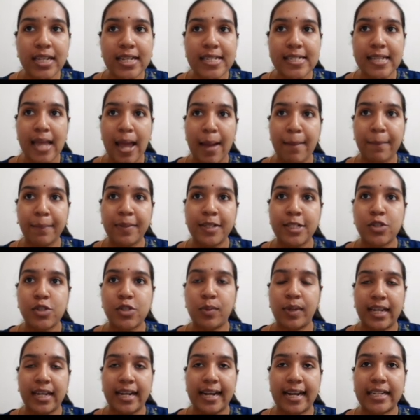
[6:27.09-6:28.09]
samples we
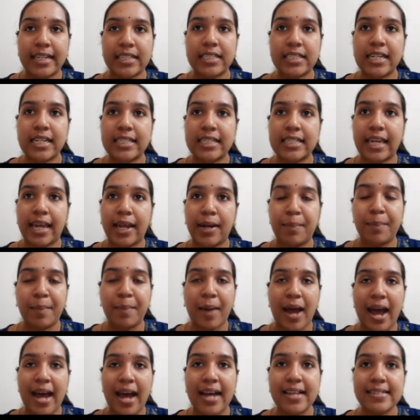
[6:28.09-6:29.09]
collected can
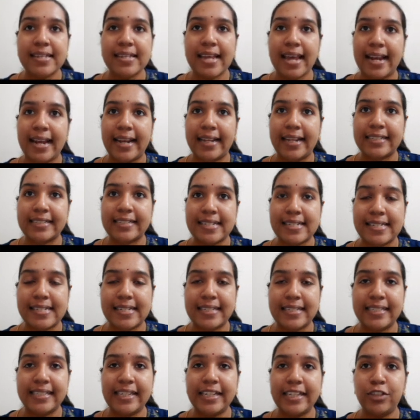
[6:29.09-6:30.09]
pass
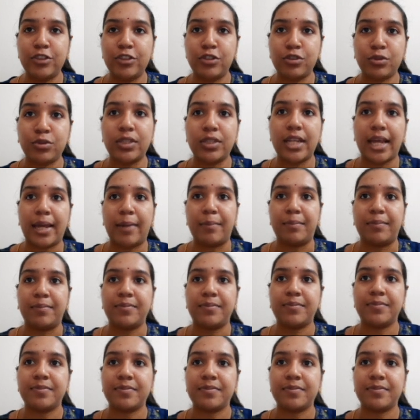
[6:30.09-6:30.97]
electricity through them.